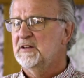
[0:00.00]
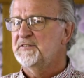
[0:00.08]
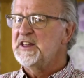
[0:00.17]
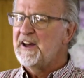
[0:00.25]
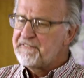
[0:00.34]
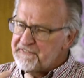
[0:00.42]

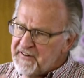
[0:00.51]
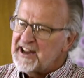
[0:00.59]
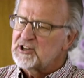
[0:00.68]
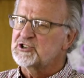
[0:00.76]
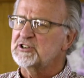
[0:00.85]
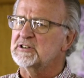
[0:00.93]
The
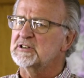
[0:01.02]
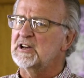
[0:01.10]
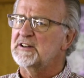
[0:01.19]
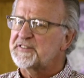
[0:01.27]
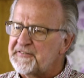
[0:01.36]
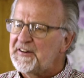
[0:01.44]
affection
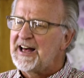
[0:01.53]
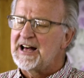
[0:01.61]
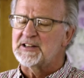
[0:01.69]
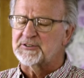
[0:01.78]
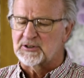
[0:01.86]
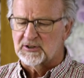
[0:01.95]
of the
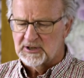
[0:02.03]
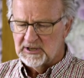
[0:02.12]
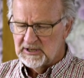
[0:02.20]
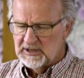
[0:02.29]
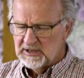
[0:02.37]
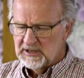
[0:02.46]
father
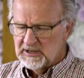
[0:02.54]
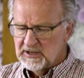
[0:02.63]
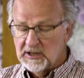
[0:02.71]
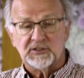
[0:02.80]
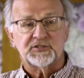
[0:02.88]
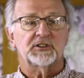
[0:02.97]

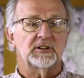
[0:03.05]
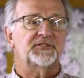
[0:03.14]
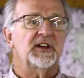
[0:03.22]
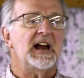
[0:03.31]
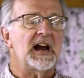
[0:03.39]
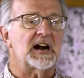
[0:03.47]
is still
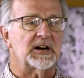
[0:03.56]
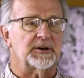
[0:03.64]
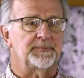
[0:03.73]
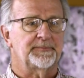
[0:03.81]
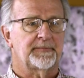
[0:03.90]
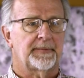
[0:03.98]

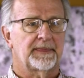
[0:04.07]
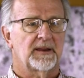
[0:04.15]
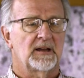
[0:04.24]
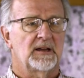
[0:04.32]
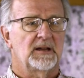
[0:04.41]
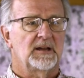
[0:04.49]
there.
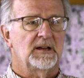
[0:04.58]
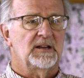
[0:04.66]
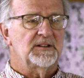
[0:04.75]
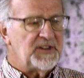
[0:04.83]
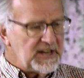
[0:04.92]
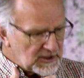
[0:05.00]

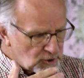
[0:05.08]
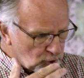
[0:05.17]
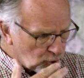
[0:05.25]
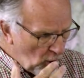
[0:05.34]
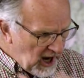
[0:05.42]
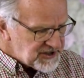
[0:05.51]
The
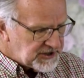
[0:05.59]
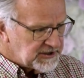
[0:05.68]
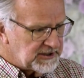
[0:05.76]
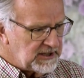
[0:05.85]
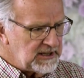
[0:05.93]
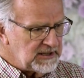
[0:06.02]

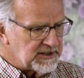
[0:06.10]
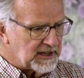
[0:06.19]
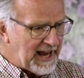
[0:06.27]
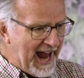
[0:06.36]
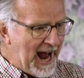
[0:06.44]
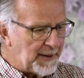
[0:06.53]
atrocity
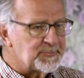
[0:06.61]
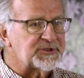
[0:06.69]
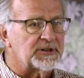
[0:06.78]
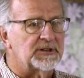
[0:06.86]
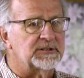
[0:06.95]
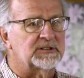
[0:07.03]
that
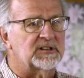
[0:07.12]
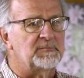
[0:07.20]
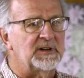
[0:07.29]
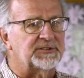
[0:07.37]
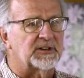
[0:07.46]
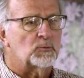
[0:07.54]
Absalom
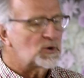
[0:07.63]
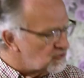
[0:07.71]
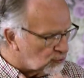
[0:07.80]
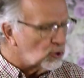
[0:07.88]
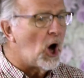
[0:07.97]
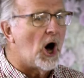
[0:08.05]
committed was
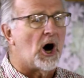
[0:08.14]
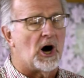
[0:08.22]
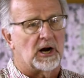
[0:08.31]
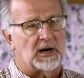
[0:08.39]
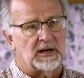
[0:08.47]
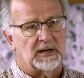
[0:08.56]

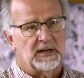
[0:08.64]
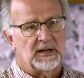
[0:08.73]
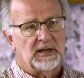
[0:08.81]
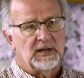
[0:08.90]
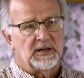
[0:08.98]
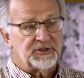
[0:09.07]
wrong,
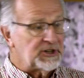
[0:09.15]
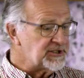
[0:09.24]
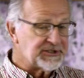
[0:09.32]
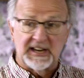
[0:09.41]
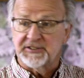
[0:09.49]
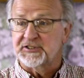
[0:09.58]

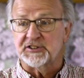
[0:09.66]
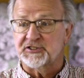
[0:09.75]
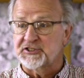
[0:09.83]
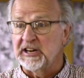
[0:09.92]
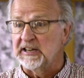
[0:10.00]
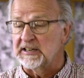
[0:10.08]
just as the
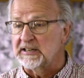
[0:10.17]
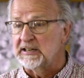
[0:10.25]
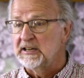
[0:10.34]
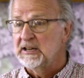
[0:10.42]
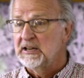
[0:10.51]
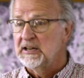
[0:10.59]
sin
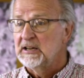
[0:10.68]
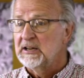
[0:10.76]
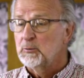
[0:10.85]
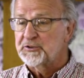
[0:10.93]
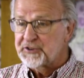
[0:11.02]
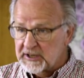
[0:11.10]

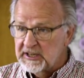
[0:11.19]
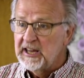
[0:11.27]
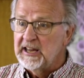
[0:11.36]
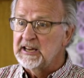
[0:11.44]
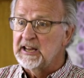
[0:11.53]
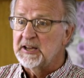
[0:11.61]
with the
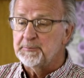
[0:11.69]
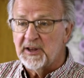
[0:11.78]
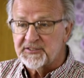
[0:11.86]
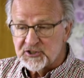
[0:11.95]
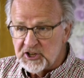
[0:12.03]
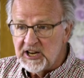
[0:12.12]
king and
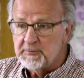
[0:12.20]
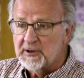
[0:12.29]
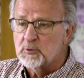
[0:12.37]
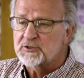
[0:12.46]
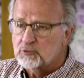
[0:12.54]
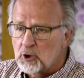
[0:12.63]

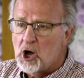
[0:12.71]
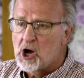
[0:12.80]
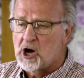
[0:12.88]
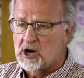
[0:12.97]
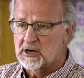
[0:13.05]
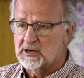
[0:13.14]
Bathsheba was
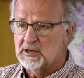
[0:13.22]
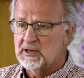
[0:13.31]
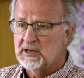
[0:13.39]
wrong.